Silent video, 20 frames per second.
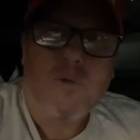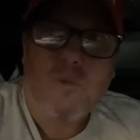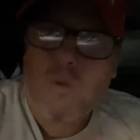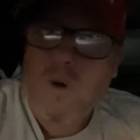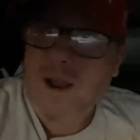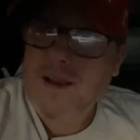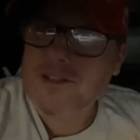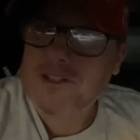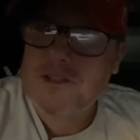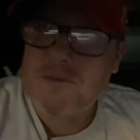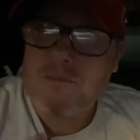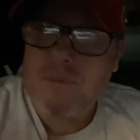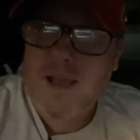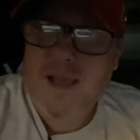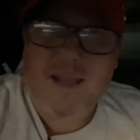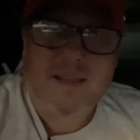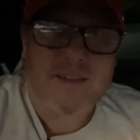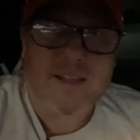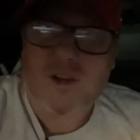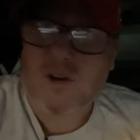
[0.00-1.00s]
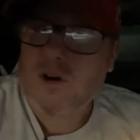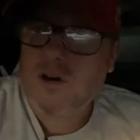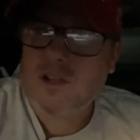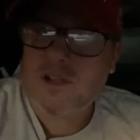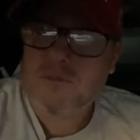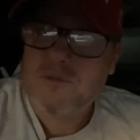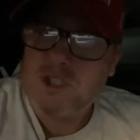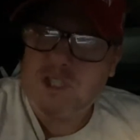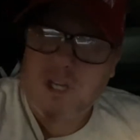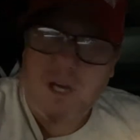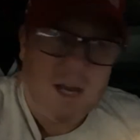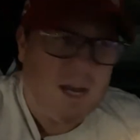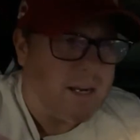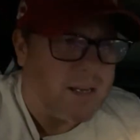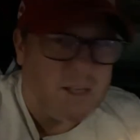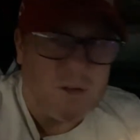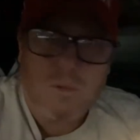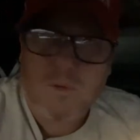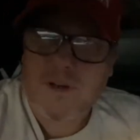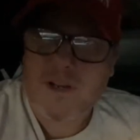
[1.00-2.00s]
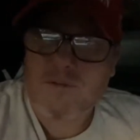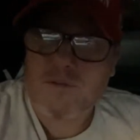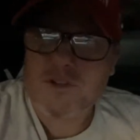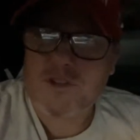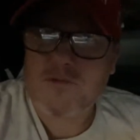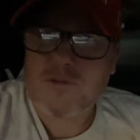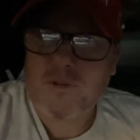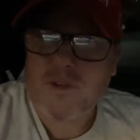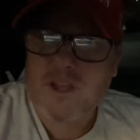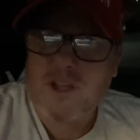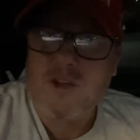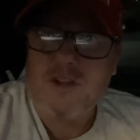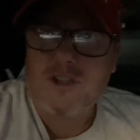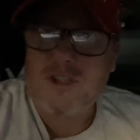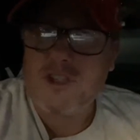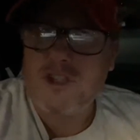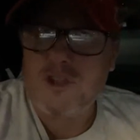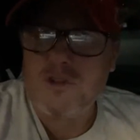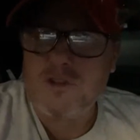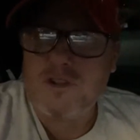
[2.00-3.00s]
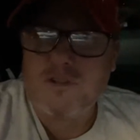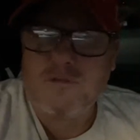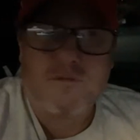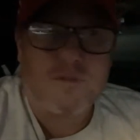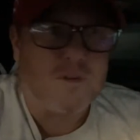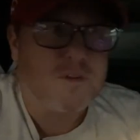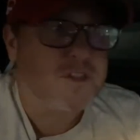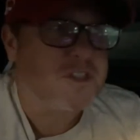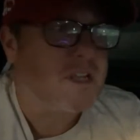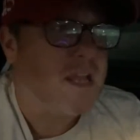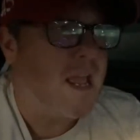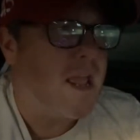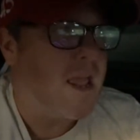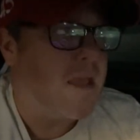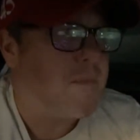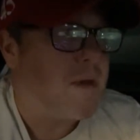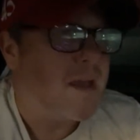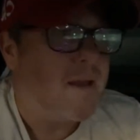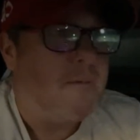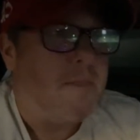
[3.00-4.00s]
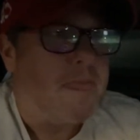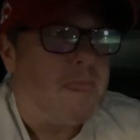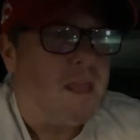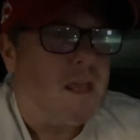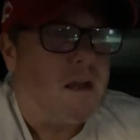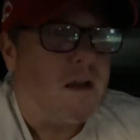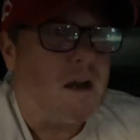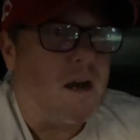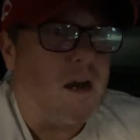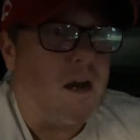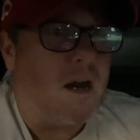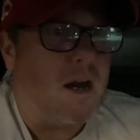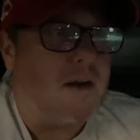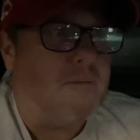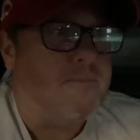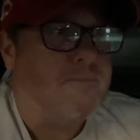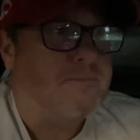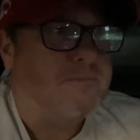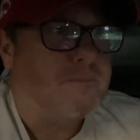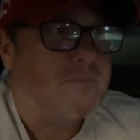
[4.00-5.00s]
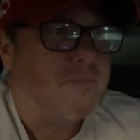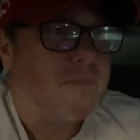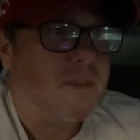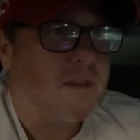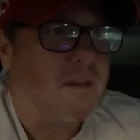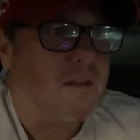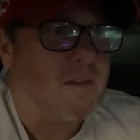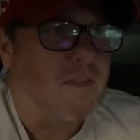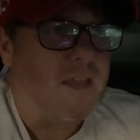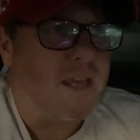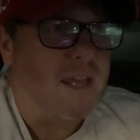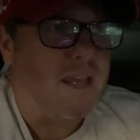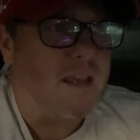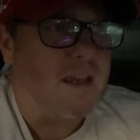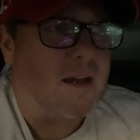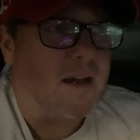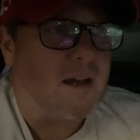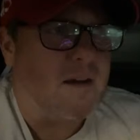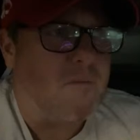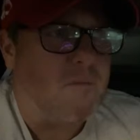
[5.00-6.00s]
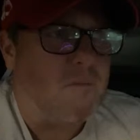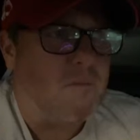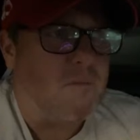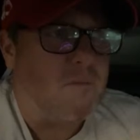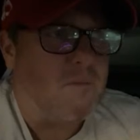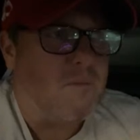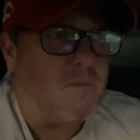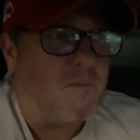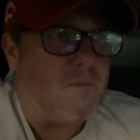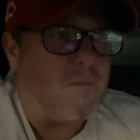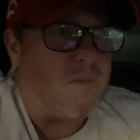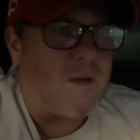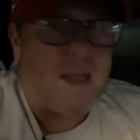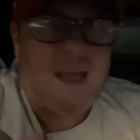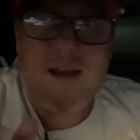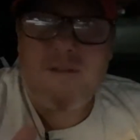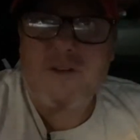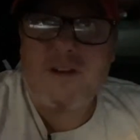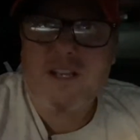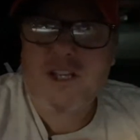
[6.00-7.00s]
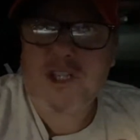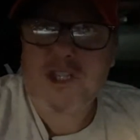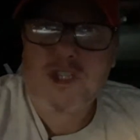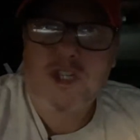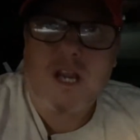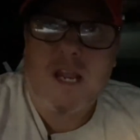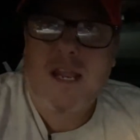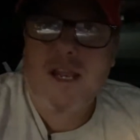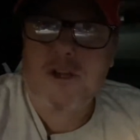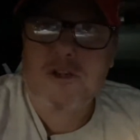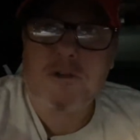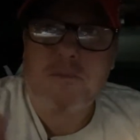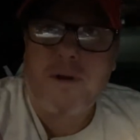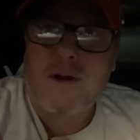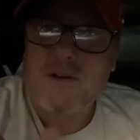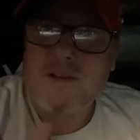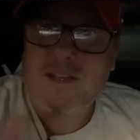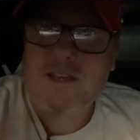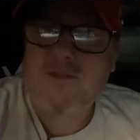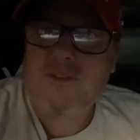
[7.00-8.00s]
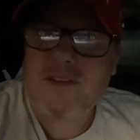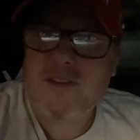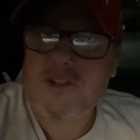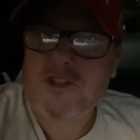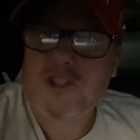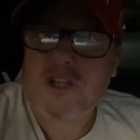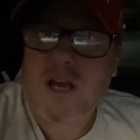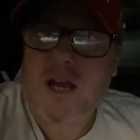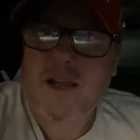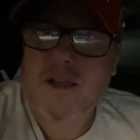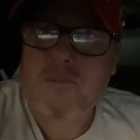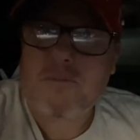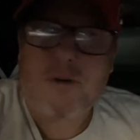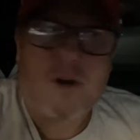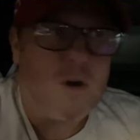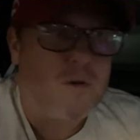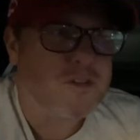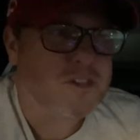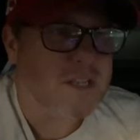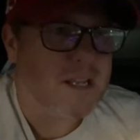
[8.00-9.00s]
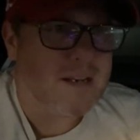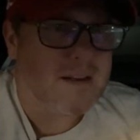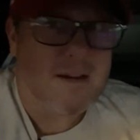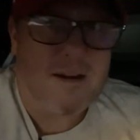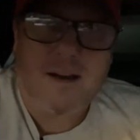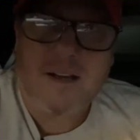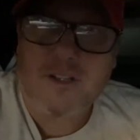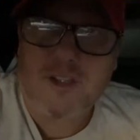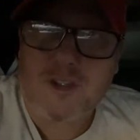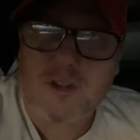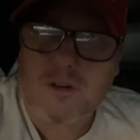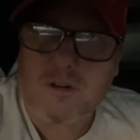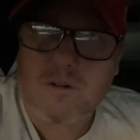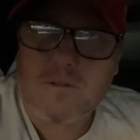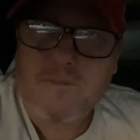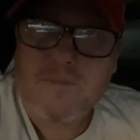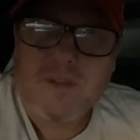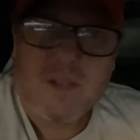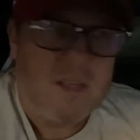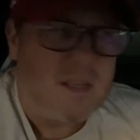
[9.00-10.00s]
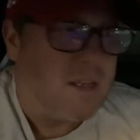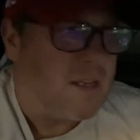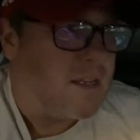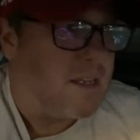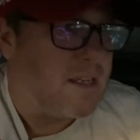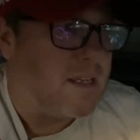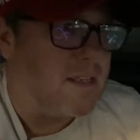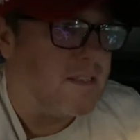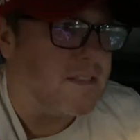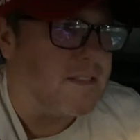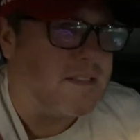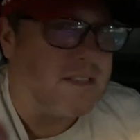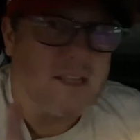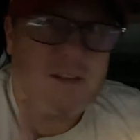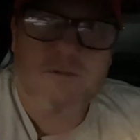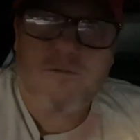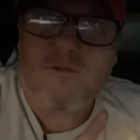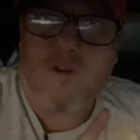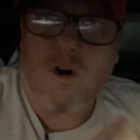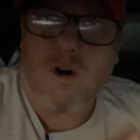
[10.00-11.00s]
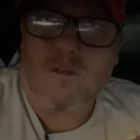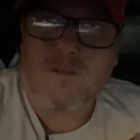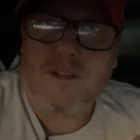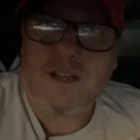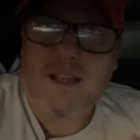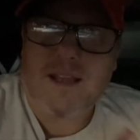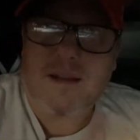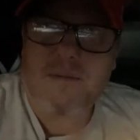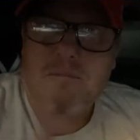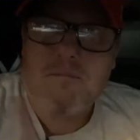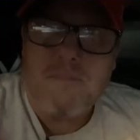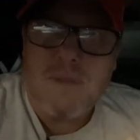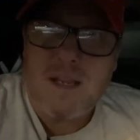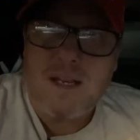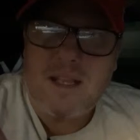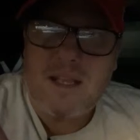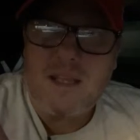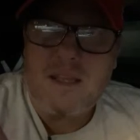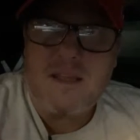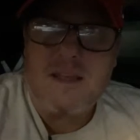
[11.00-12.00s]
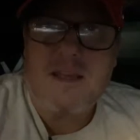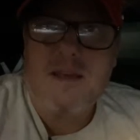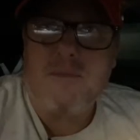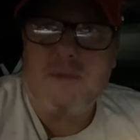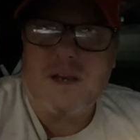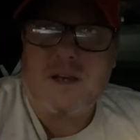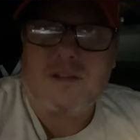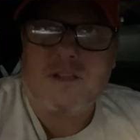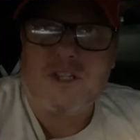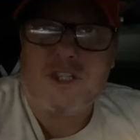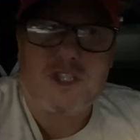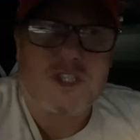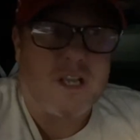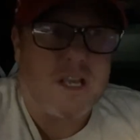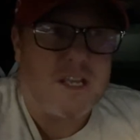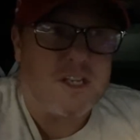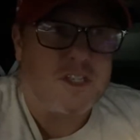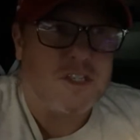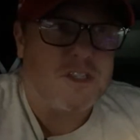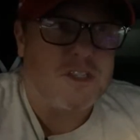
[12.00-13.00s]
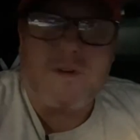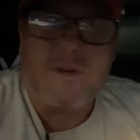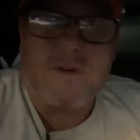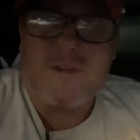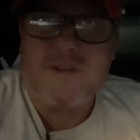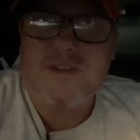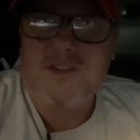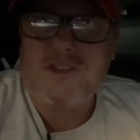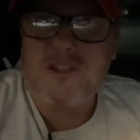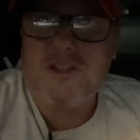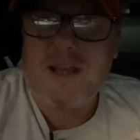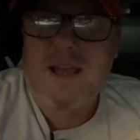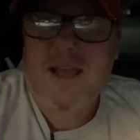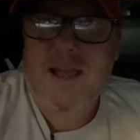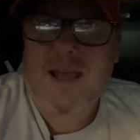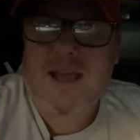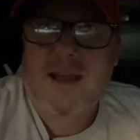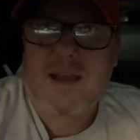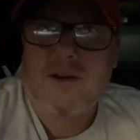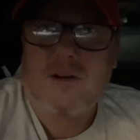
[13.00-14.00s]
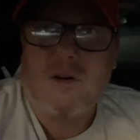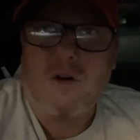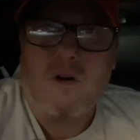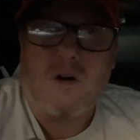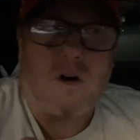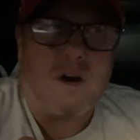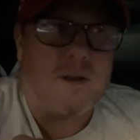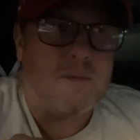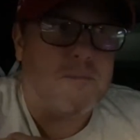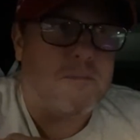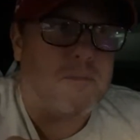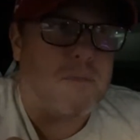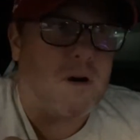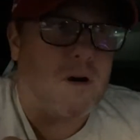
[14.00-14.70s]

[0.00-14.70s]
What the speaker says: writes him back. They call him Johnny or whatever. They just use the first name. They have an exchange about giving this guy a post, and Hunter is involved in many email exchanges with his dad on